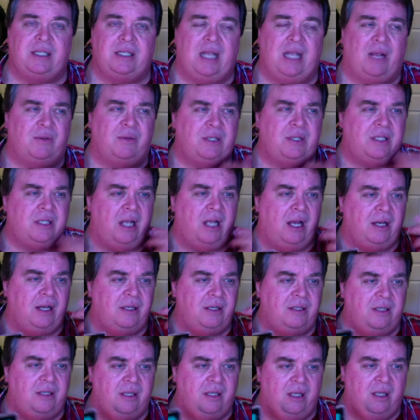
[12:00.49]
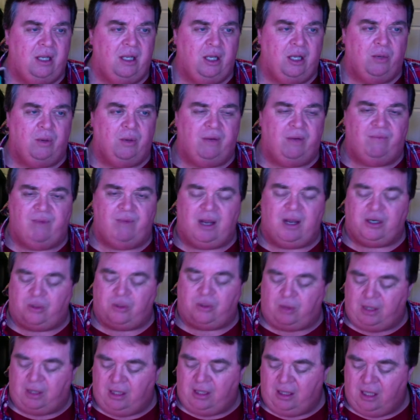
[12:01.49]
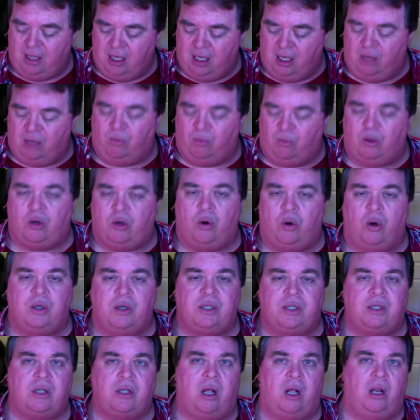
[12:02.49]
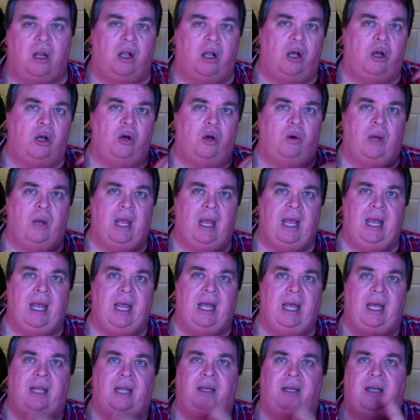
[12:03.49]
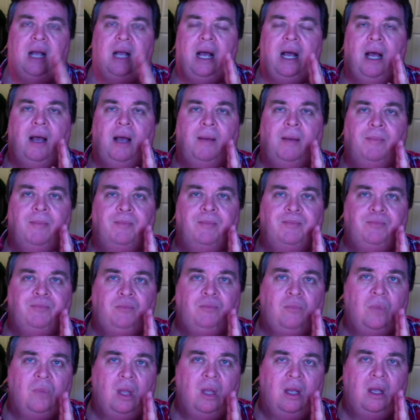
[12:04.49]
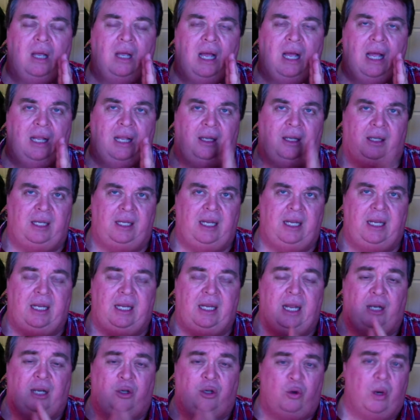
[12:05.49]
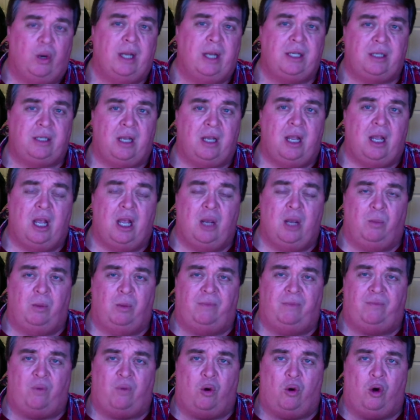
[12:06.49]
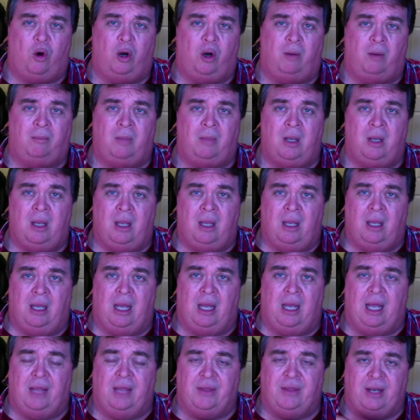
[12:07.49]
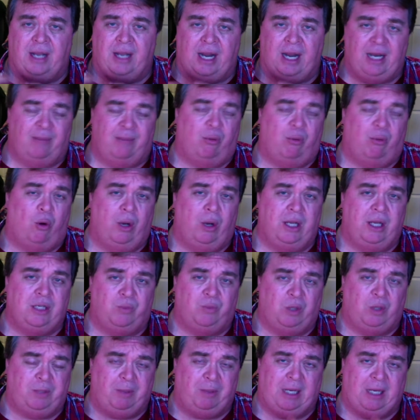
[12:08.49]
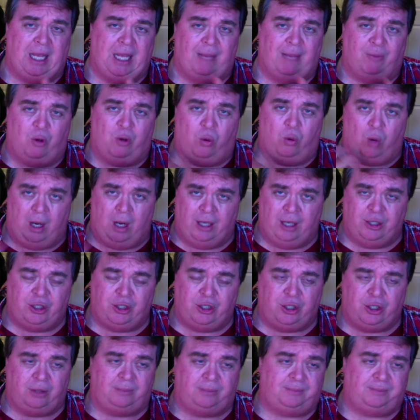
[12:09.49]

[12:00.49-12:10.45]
Now, Suggs would eventually record solo, and um, uh, Lee and Chris would form uh, the Nutty Boys, which became Crunch.